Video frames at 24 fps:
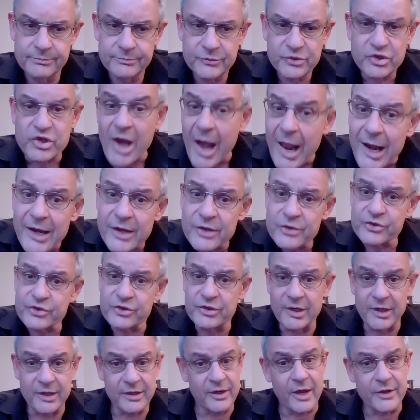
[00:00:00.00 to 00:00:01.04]
challenge
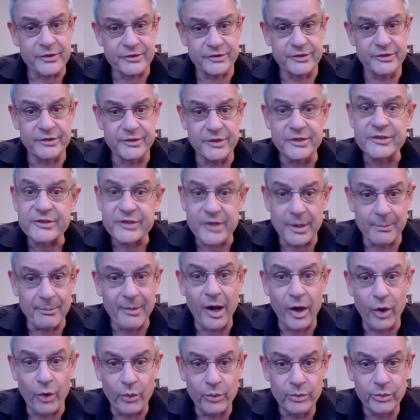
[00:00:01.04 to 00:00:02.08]
the narcissist
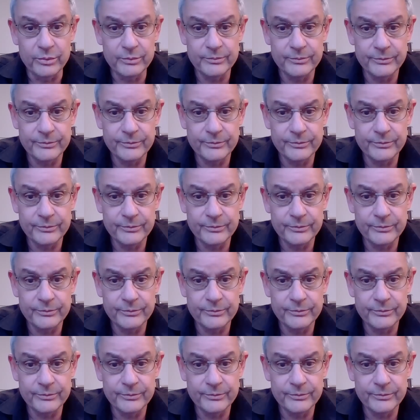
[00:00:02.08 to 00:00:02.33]
somehow.